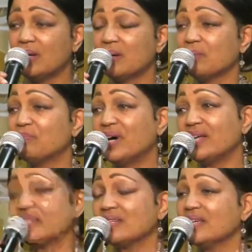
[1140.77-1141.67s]
But
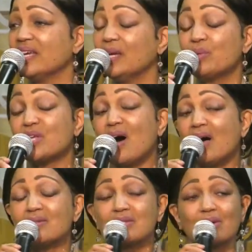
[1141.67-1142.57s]
he was
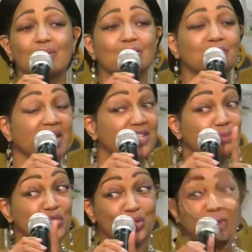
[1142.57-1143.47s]
also, his
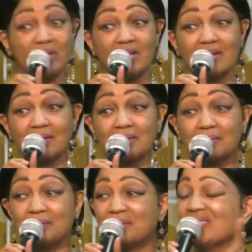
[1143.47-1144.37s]
maturity,
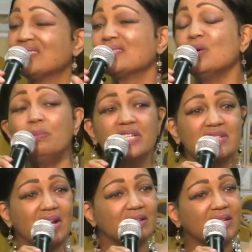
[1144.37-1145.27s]
don't be
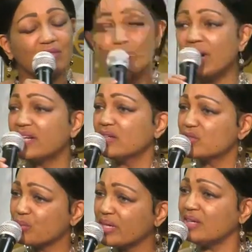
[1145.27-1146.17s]
telling everybody your
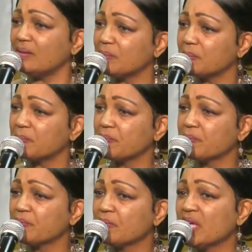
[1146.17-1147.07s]
dream.
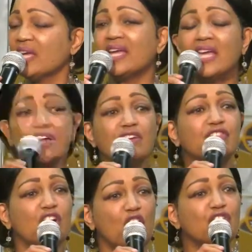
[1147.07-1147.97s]
Even
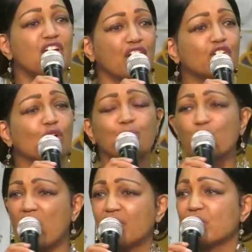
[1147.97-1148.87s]
though they're your
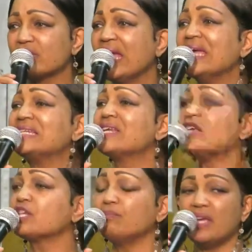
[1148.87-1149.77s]
brothers, it
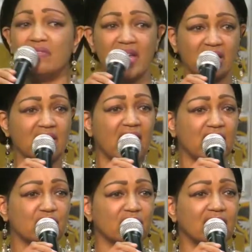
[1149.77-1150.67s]
doesn't mean they can
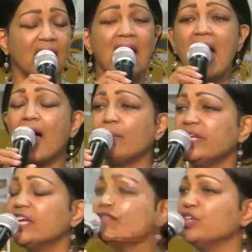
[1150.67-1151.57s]
handle it. How
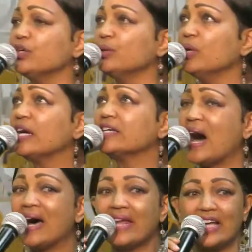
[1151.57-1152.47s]
many of you,
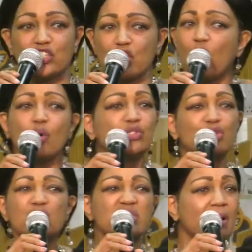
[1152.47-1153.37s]
God has told
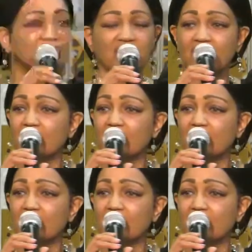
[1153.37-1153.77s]
you something?